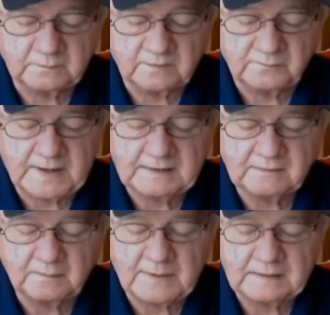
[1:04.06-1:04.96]
off
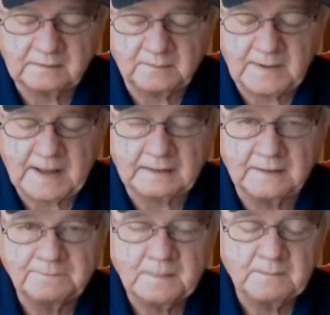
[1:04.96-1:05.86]

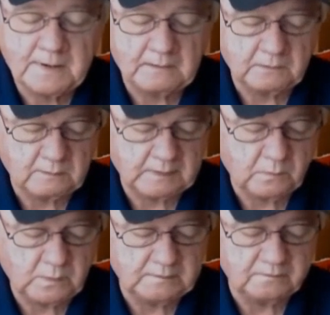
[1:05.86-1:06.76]
back-to-back-to-back power
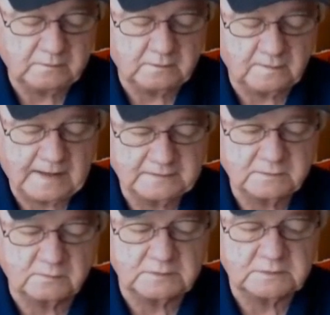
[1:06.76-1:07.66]
run wins in her last
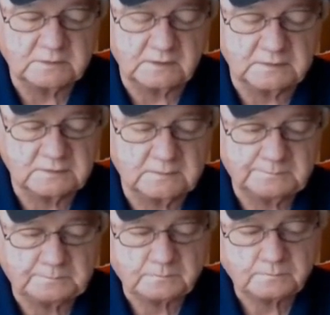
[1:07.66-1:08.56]
3 starts.
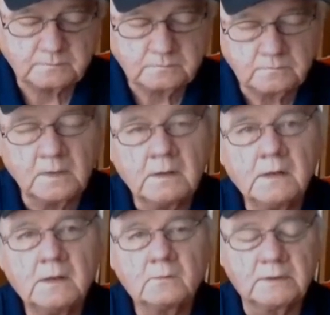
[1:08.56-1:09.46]

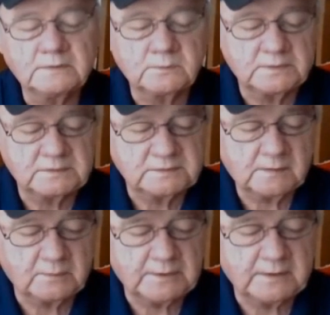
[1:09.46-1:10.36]
Race 1
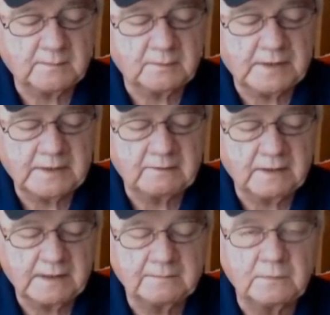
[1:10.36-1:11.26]
summary, number 8, Here
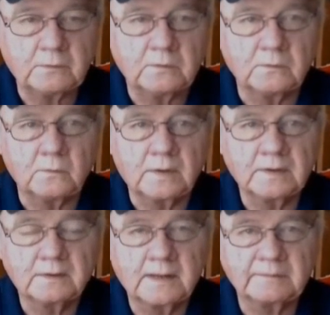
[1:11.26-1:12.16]
I Am, Cool
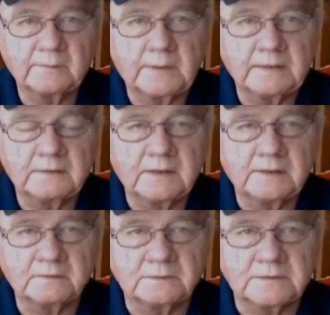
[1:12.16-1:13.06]
Water, tops my
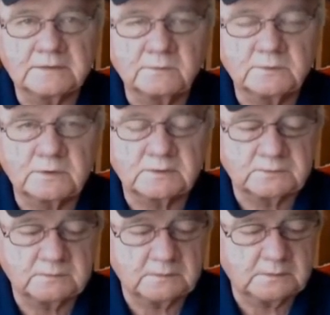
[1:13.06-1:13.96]
contenders list, which
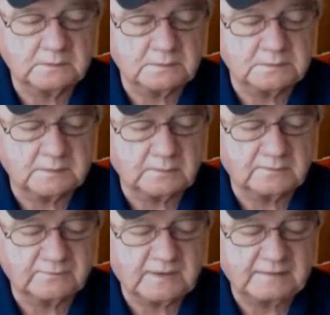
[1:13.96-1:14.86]
also includes number
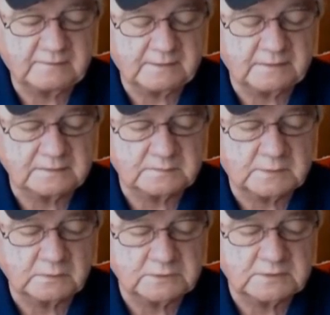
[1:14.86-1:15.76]
5, Endless
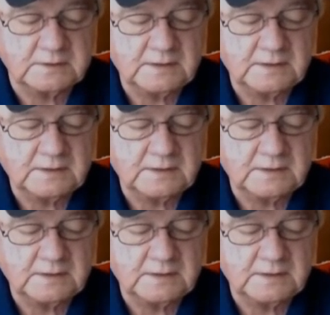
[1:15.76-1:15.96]
Motion,